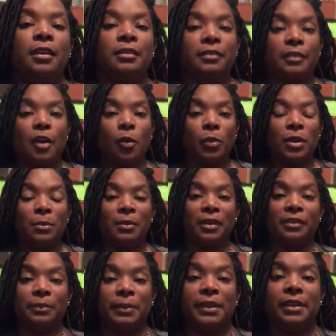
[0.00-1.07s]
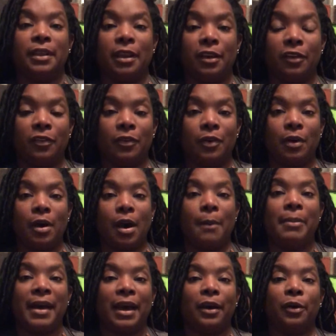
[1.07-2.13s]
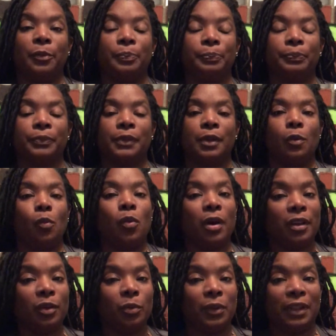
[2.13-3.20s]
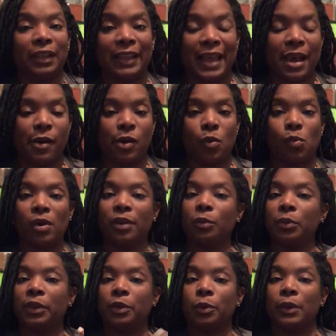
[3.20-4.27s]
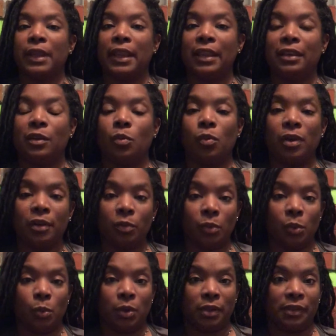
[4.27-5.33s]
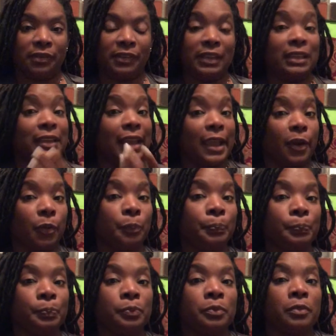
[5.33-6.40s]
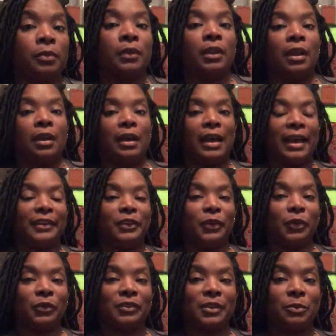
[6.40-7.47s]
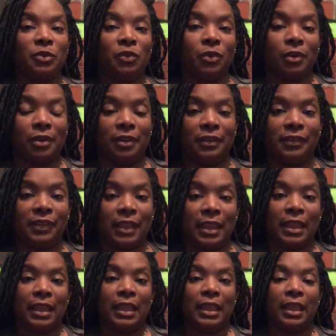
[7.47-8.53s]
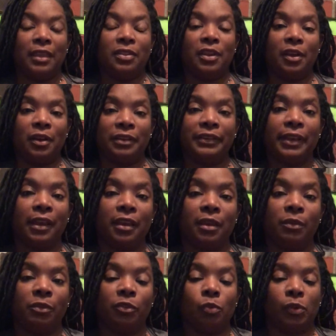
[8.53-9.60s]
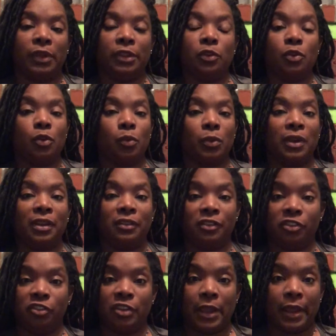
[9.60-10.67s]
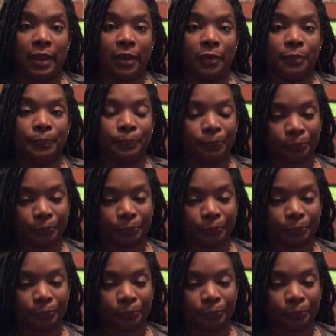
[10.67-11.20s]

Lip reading: So we must be careful about what are we allowing, what are we creating, what do we want to see. Now, I know some of you are going to say there are times when you could raise a child